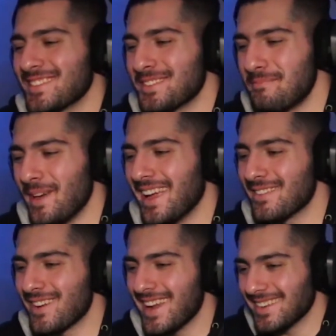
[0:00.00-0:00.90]
couldn't pay
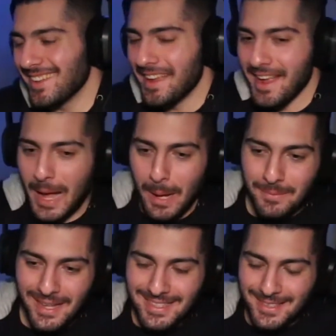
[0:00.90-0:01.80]
rent. I'm
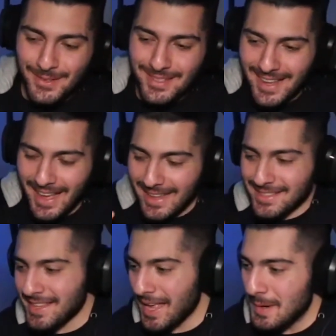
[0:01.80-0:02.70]
like doing a
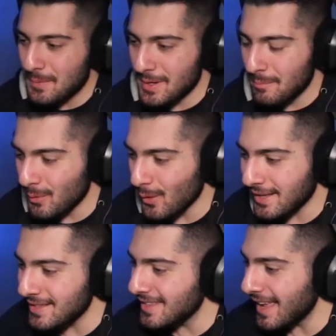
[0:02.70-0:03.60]
headstand with a
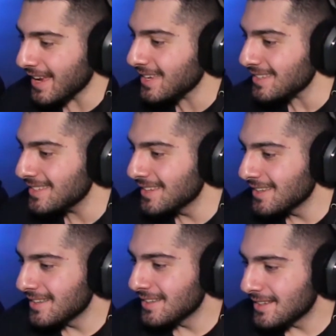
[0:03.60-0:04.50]
broken neck. You
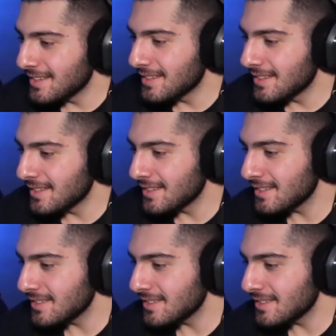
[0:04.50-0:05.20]
broke. Where am I going